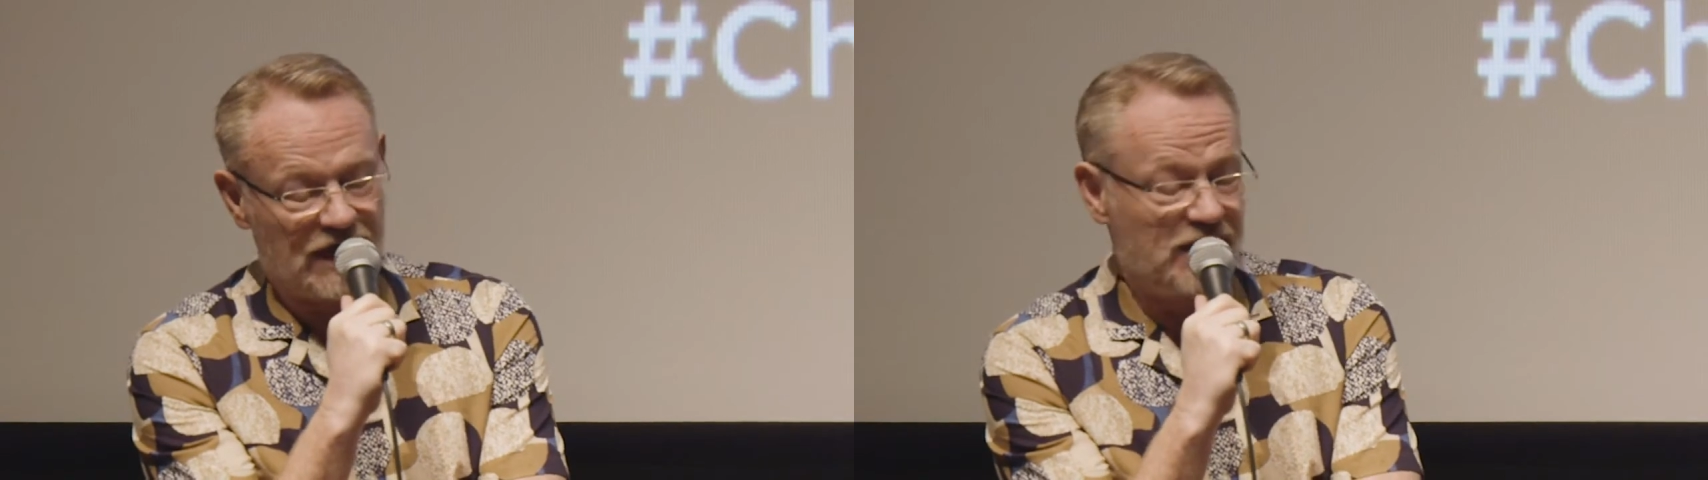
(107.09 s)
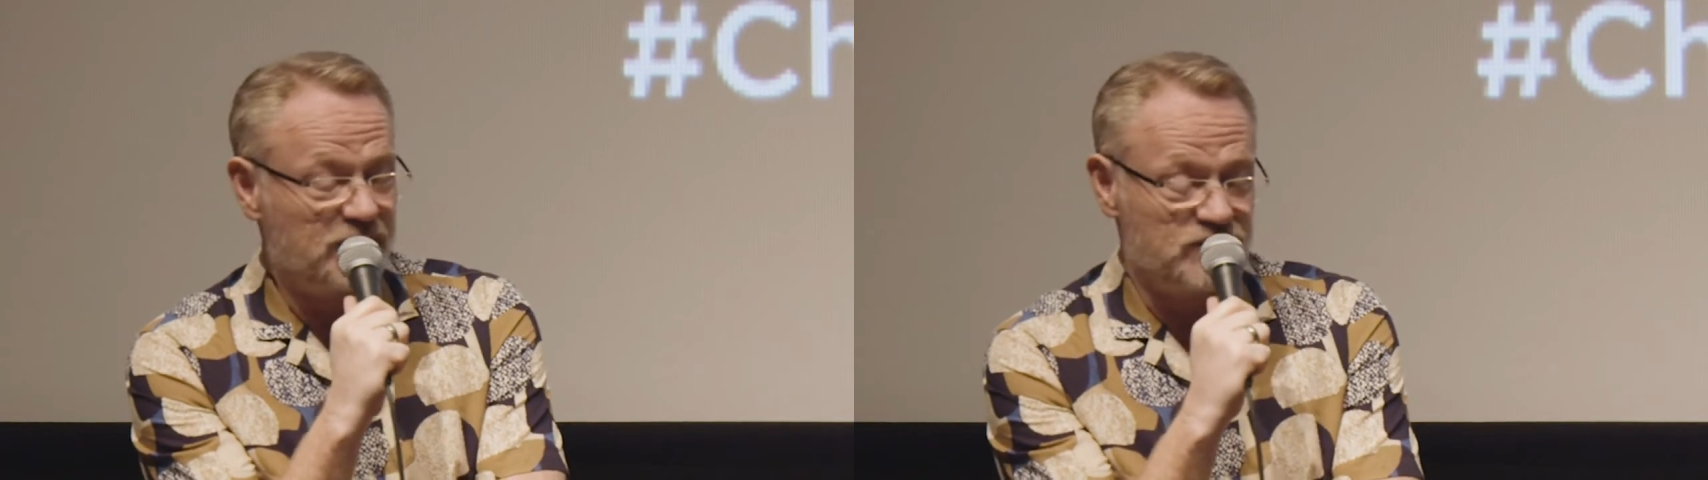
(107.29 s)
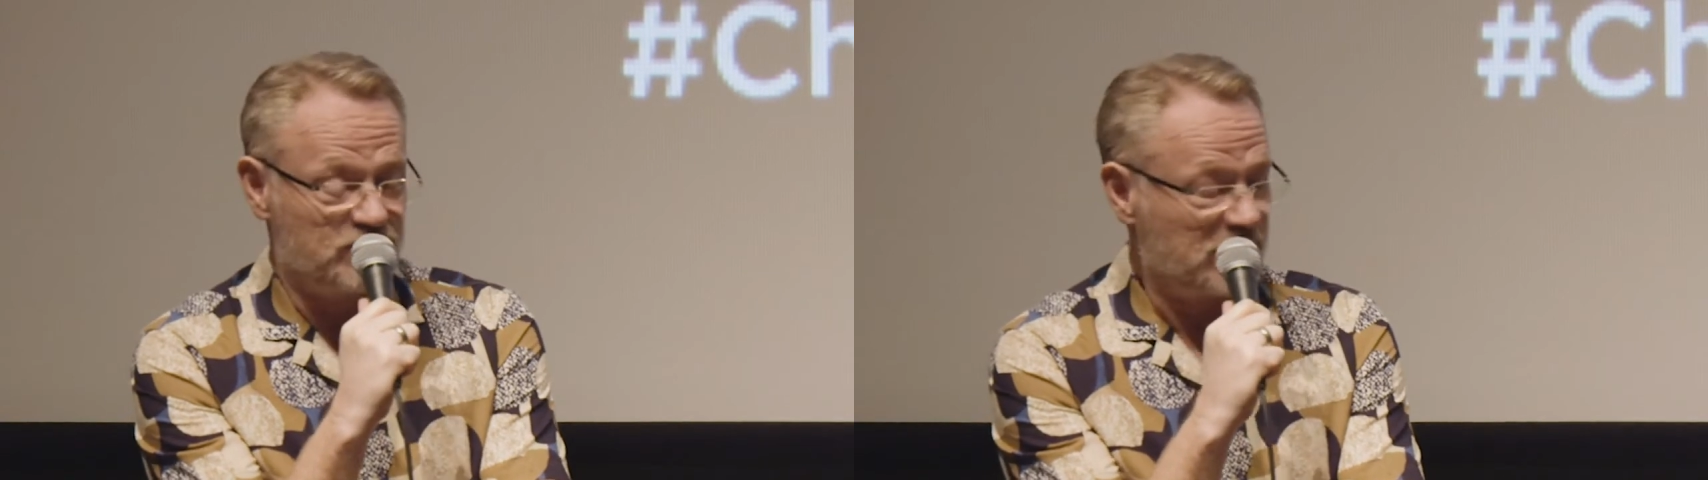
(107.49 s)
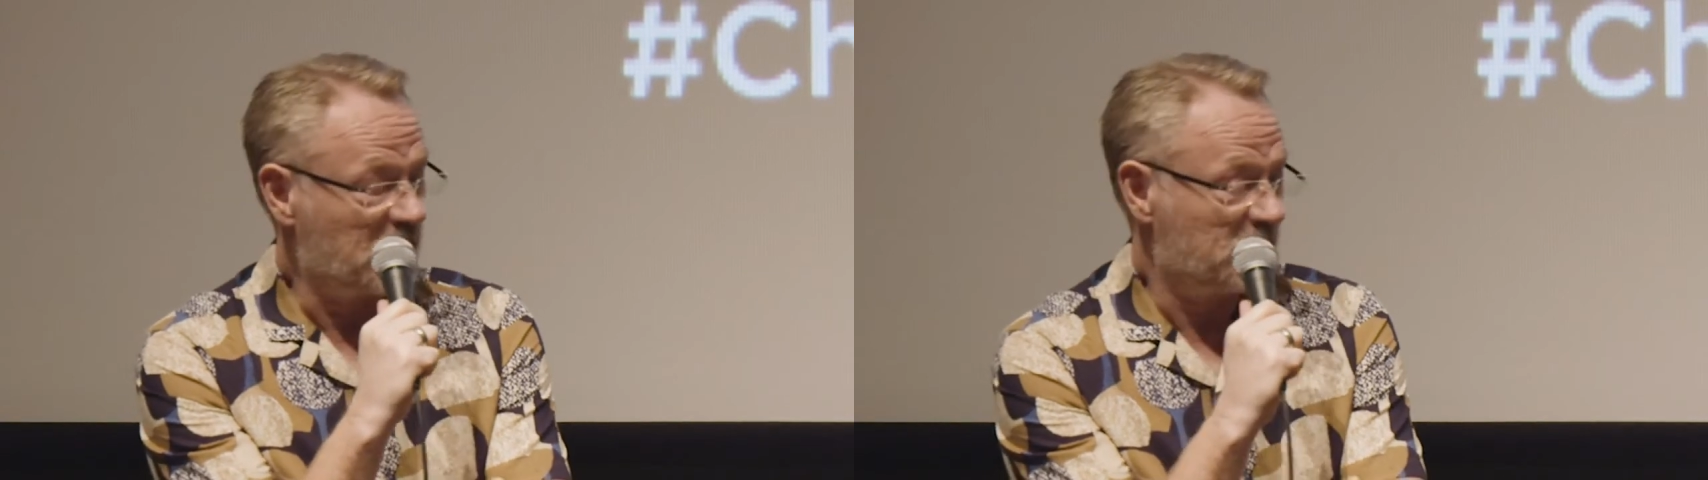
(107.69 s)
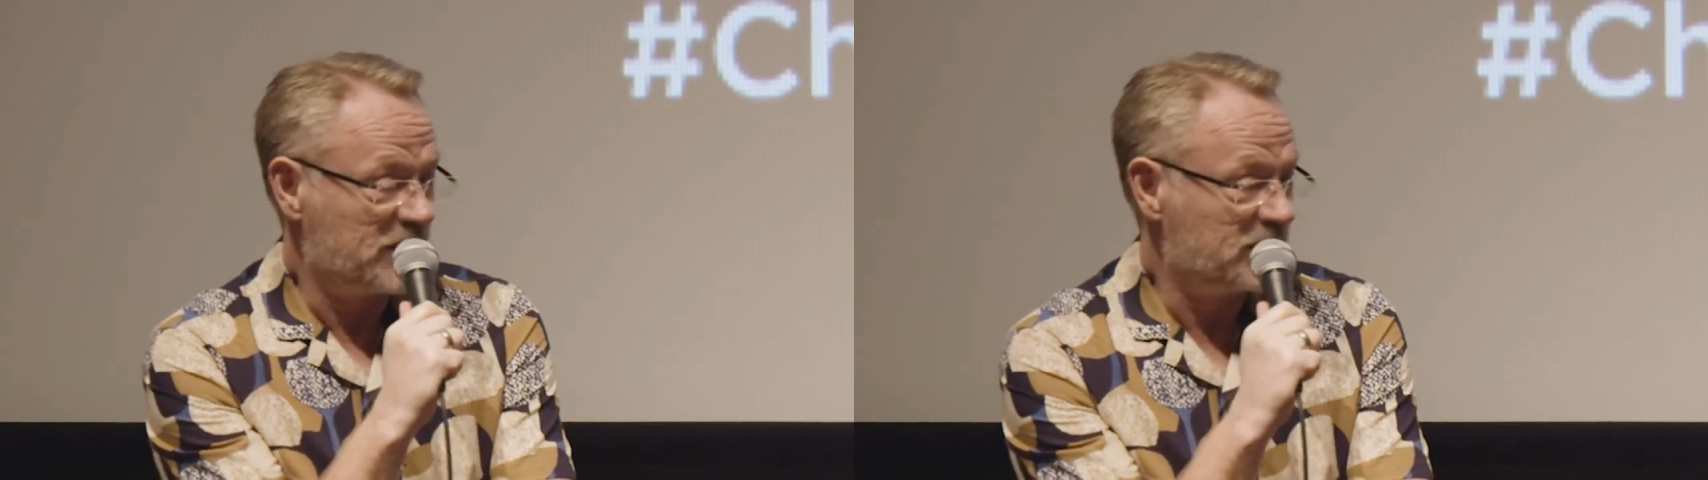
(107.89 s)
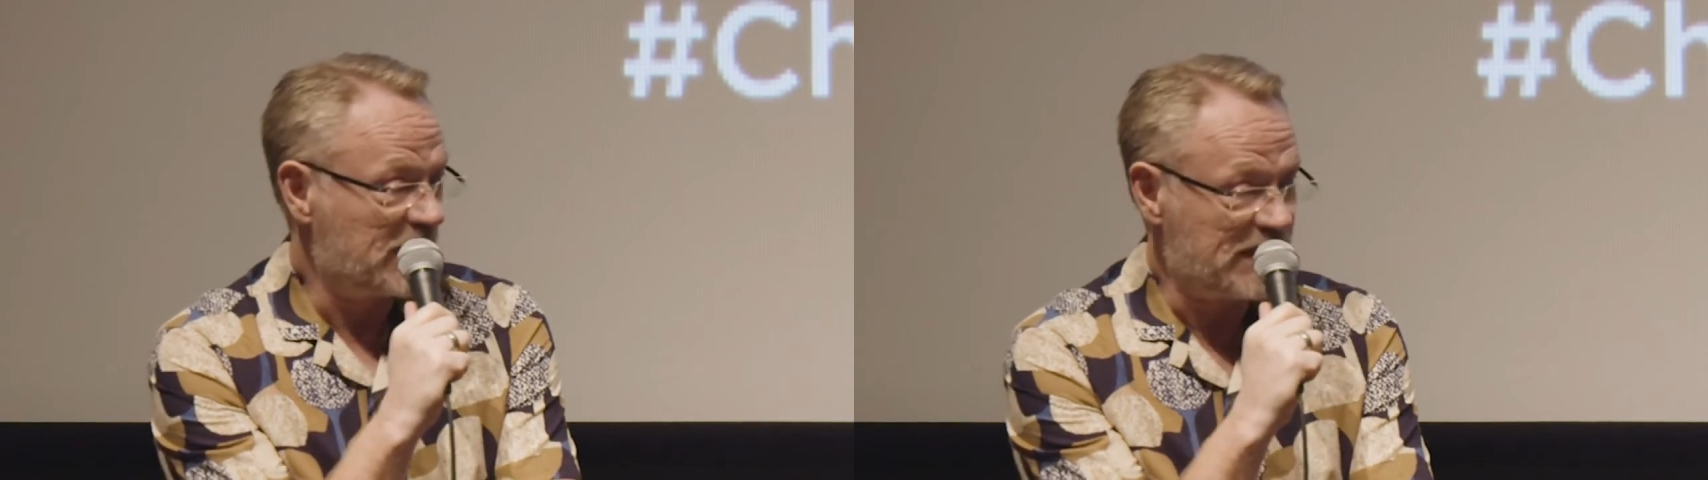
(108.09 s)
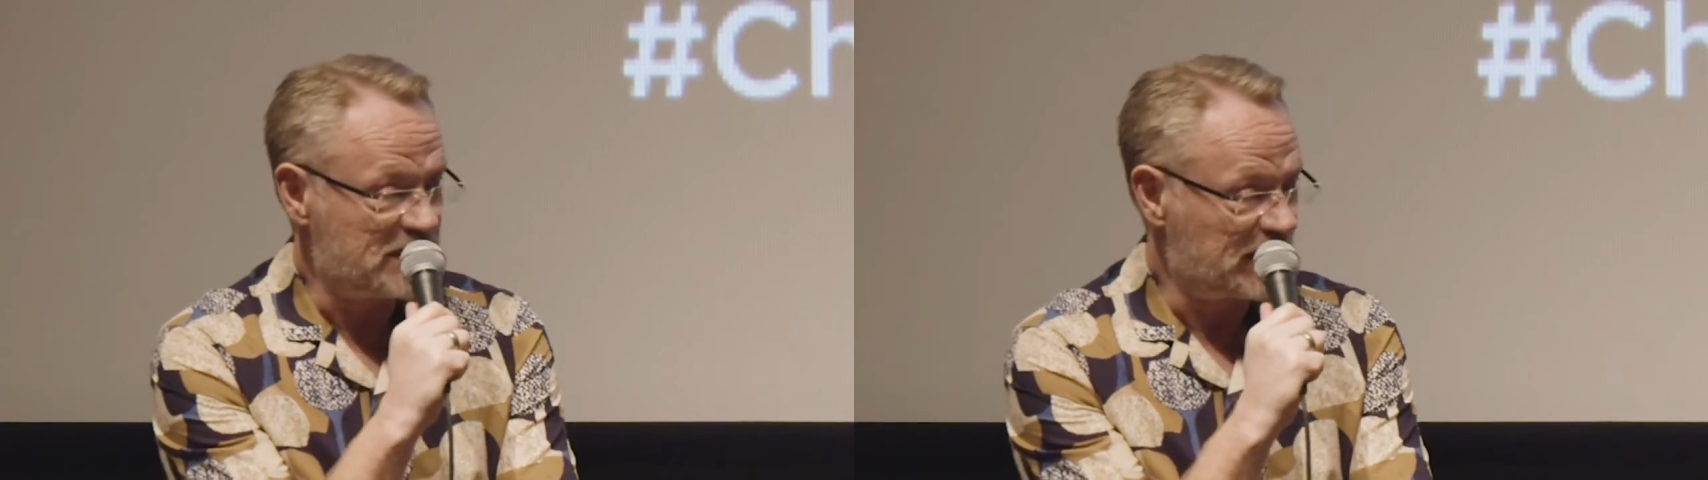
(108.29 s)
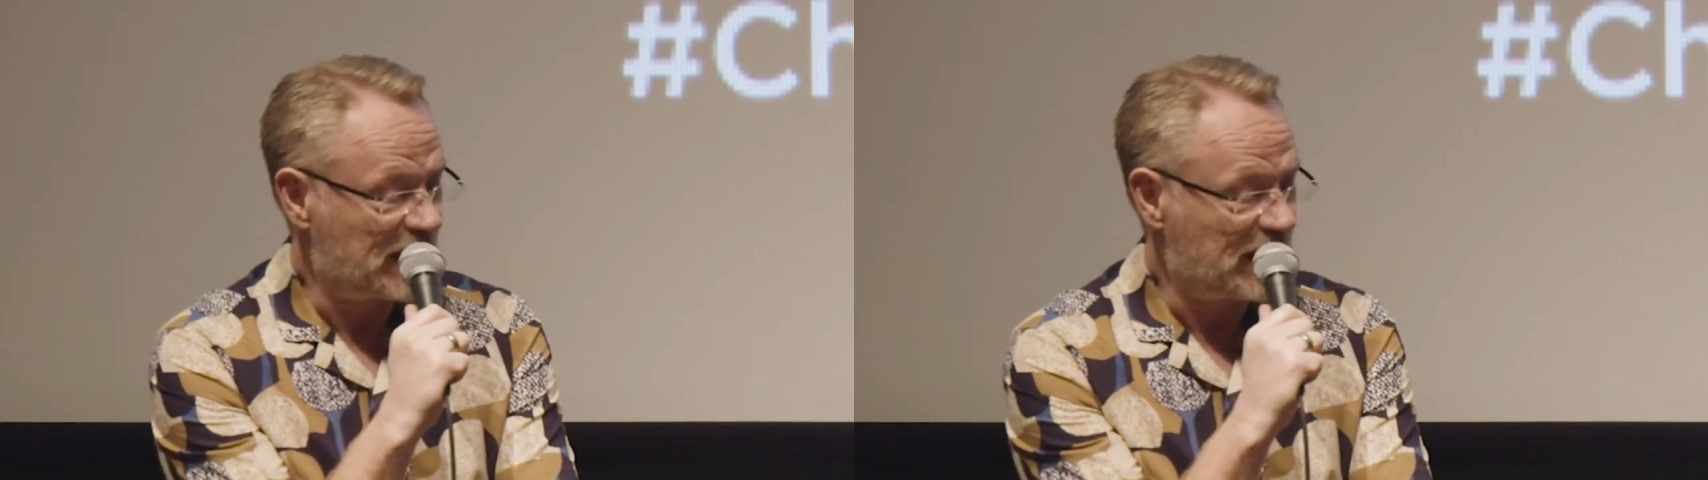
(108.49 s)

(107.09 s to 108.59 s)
it was I mean easy.